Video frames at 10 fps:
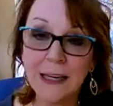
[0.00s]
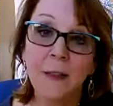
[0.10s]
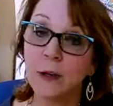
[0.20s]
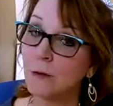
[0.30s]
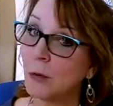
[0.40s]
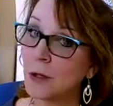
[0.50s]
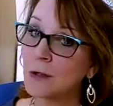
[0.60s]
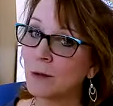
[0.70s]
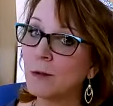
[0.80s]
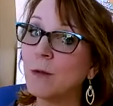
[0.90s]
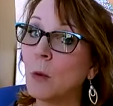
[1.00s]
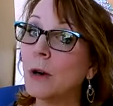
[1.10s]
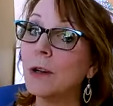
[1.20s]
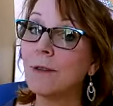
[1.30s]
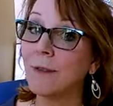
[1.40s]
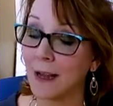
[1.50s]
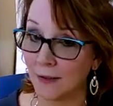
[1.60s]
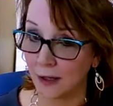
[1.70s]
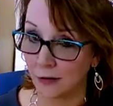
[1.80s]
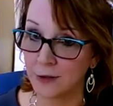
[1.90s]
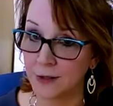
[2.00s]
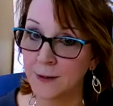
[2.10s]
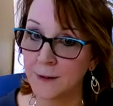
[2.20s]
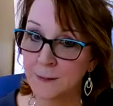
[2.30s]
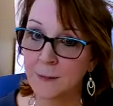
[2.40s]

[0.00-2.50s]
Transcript: in their divorce for four to five years.